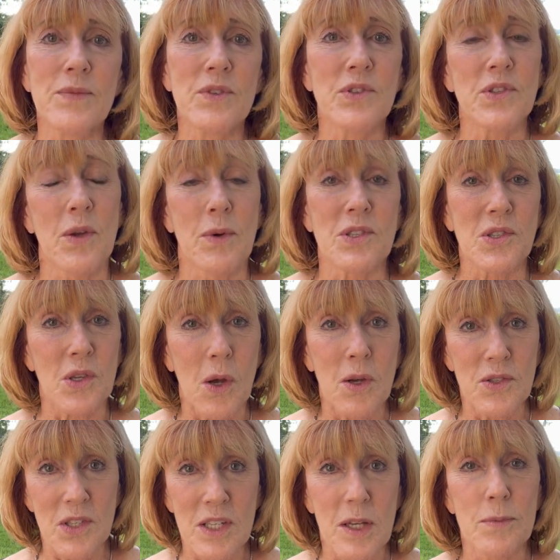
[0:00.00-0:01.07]
So I saw
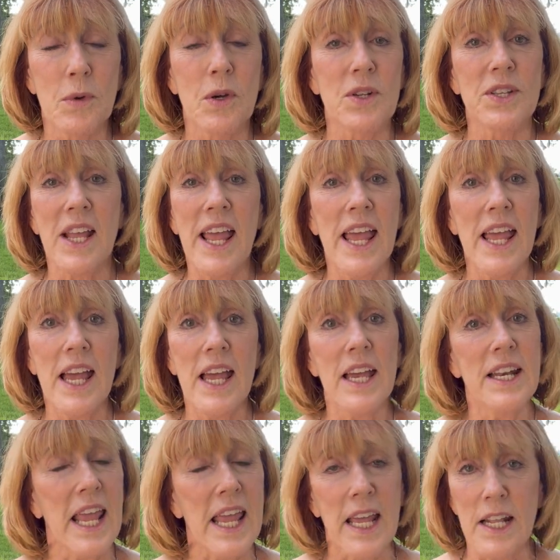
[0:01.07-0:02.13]
Tim on an
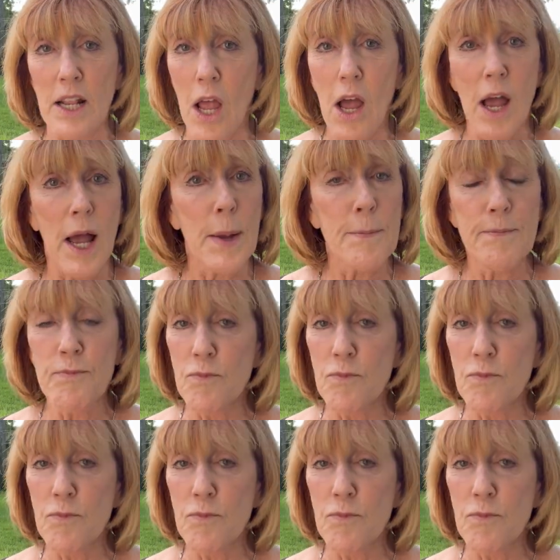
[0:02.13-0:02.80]
ad and I